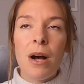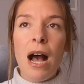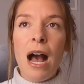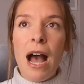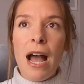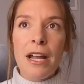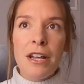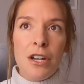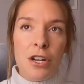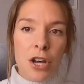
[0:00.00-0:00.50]

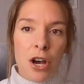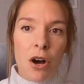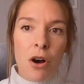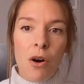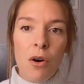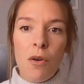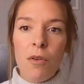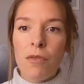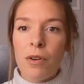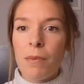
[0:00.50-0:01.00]
I
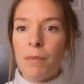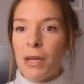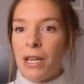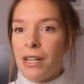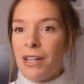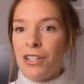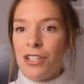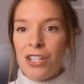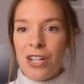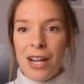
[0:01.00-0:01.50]
know from
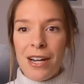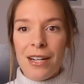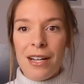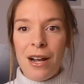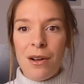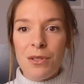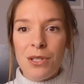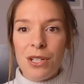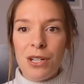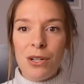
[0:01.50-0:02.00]
being a genetic
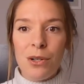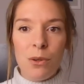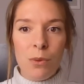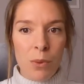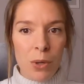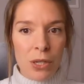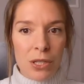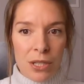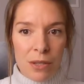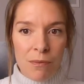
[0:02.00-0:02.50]
counselor who
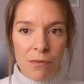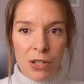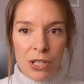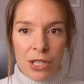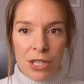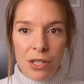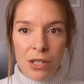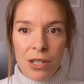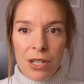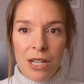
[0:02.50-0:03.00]
works in
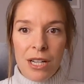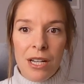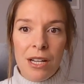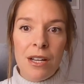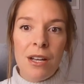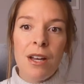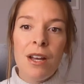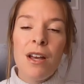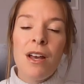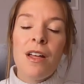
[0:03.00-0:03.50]

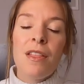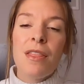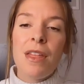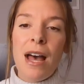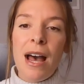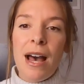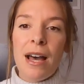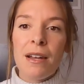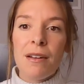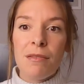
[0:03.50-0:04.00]
fertility
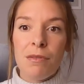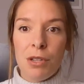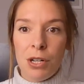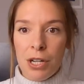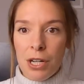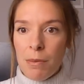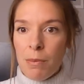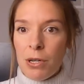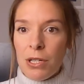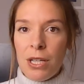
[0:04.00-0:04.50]
that
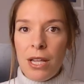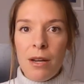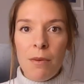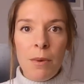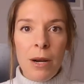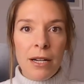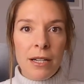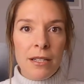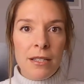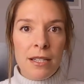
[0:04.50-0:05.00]
30% of
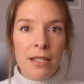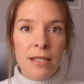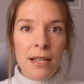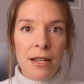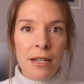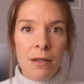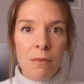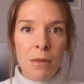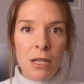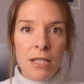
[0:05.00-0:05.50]
pregnancies
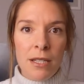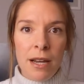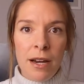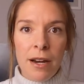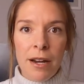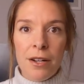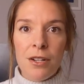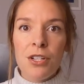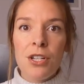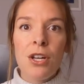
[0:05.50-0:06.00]
end in
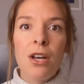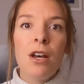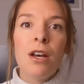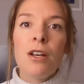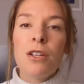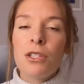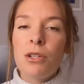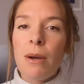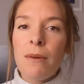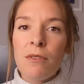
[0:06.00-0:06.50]
miscarriage.
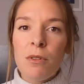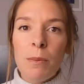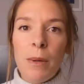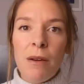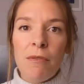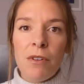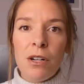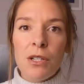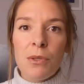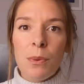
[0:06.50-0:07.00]
So after
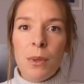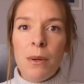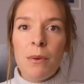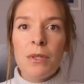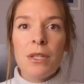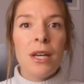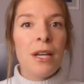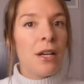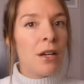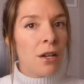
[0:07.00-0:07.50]
my first one, I
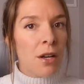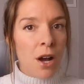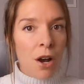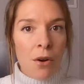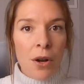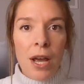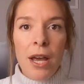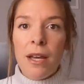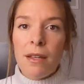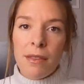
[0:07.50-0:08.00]
was like,
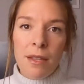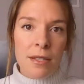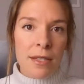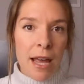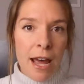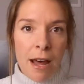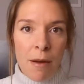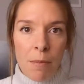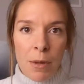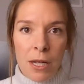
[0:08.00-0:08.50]
okay, this
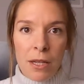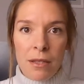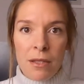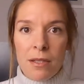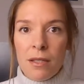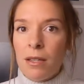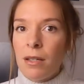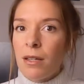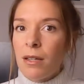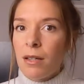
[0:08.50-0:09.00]

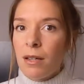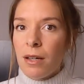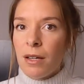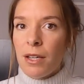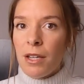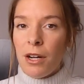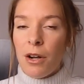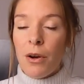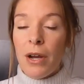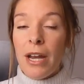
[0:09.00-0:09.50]
happens.
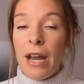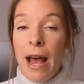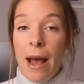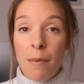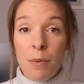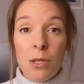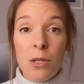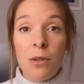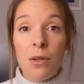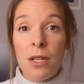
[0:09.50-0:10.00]
It
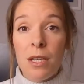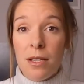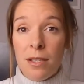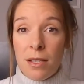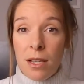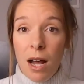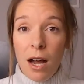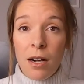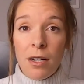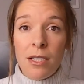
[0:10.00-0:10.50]
absolutely
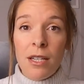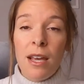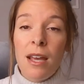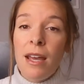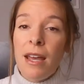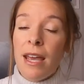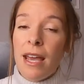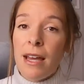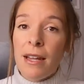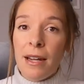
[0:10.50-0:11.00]
sucked.
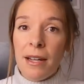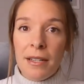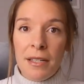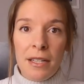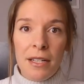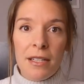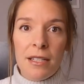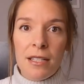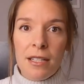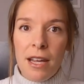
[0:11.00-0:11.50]
And I
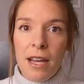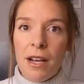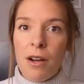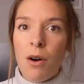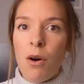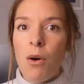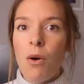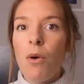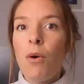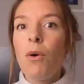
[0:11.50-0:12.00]
needed to take
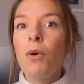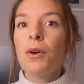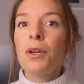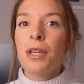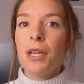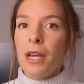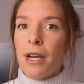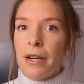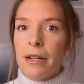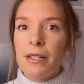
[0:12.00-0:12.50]
a whole
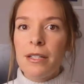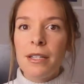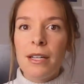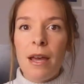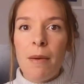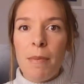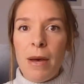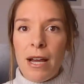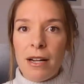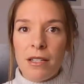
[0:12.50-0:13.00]
year to
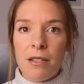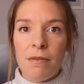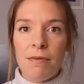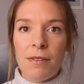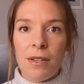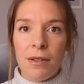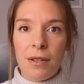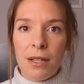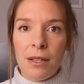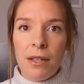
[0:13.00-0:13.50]
get back to
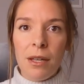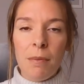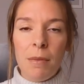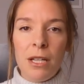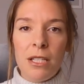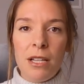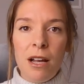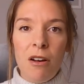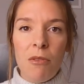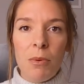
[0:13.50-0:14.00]
feeling like
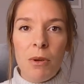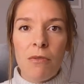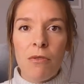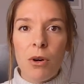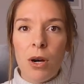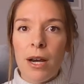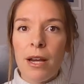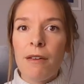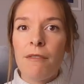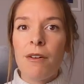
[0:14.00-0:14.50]
myself
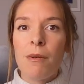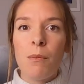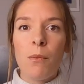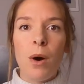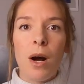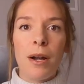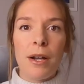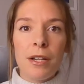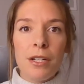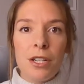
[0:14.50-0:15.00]
before I even
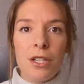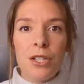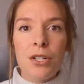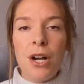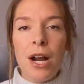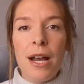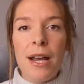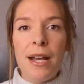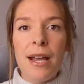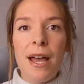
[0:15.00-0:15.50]
wanted to
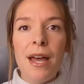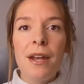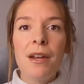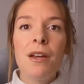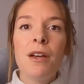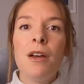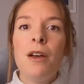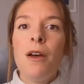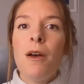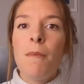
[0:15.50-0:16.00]
try
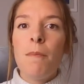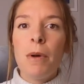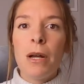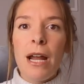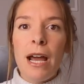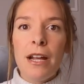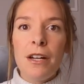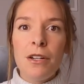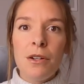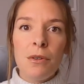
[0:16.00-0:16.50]
again. But
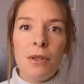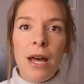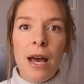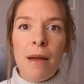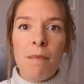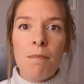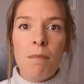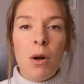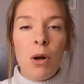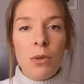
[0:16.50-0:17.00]
I knew
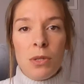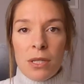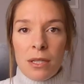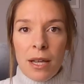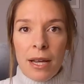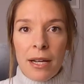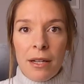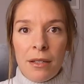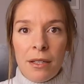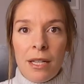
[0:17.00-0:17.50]
that most
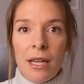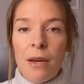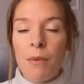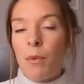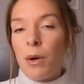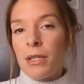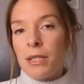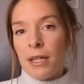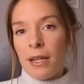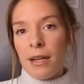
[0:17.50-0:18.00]
likely it
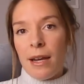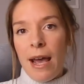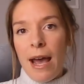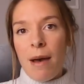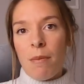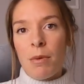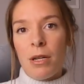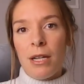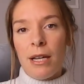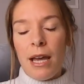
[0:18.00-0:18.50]
wasn't going to
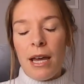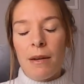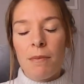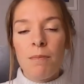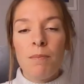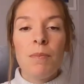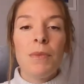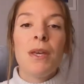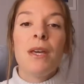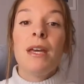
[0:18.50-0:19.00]
happen again.